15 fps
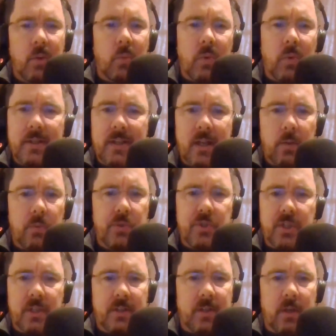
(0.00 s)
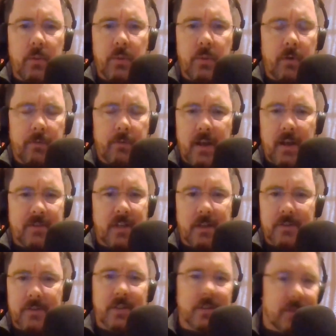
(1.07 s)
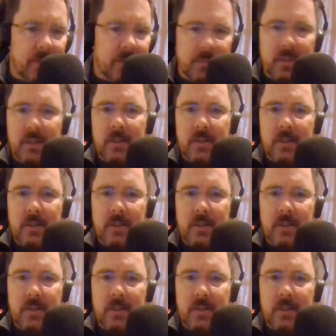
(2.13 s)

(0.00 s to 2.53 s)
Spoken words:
Write down what you can tell with your five senses,